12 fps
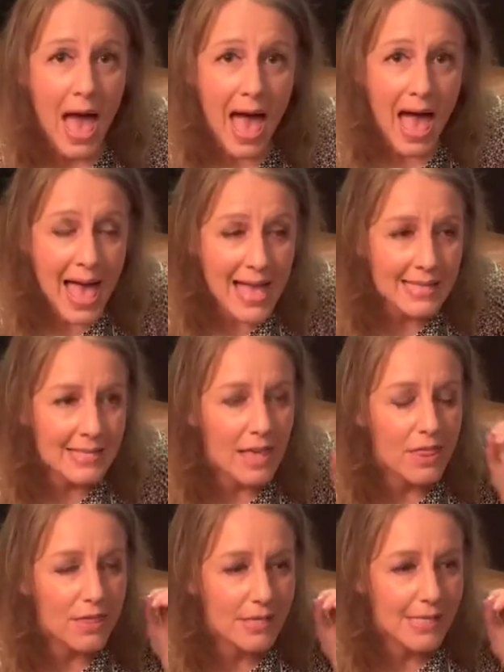And
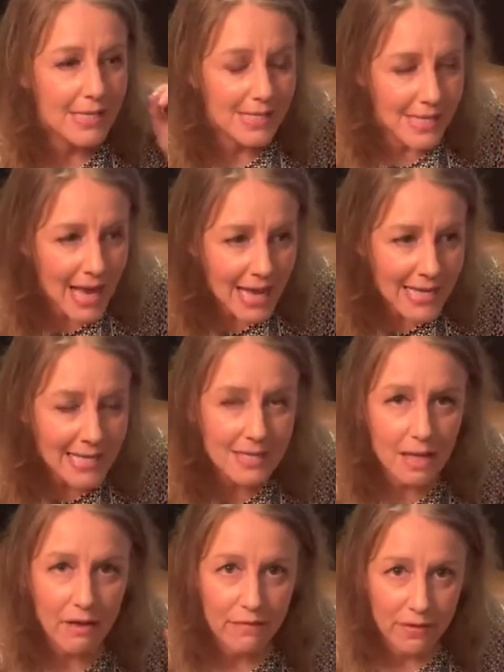the signs
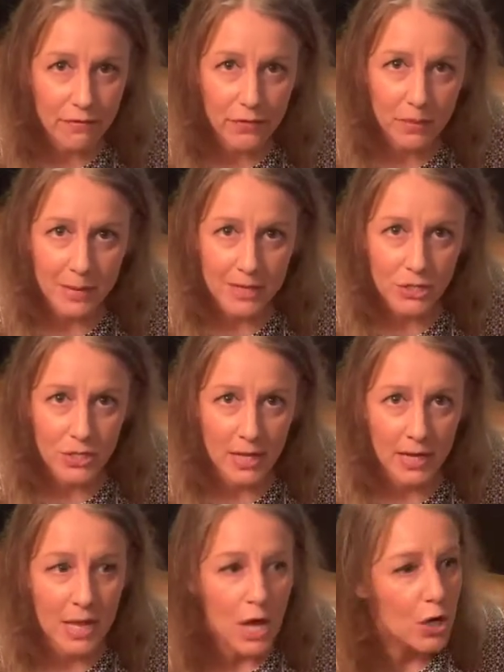of
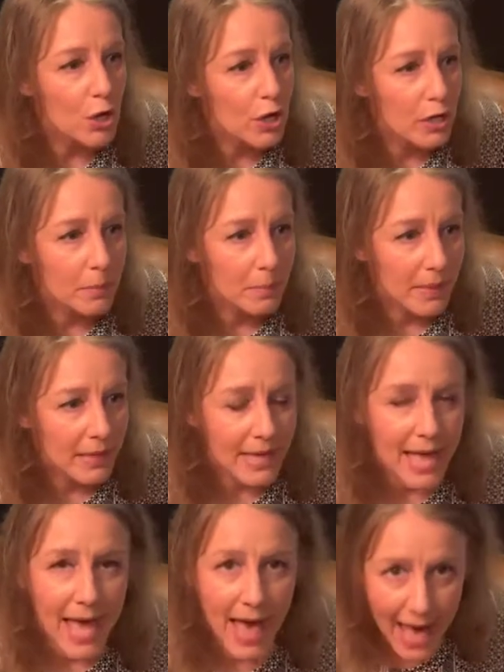inflammation could be
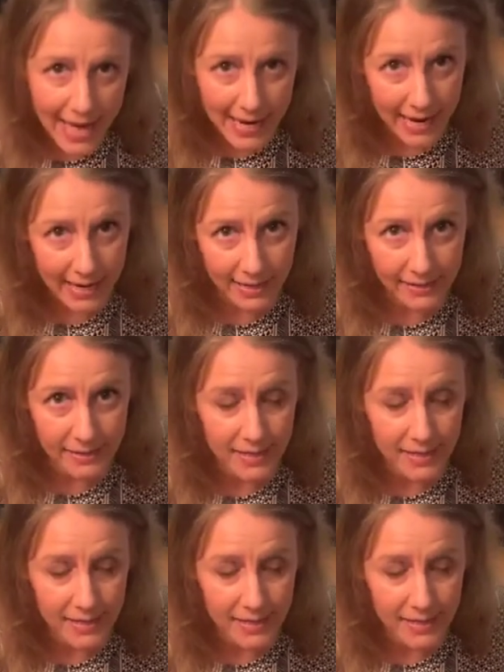headaches,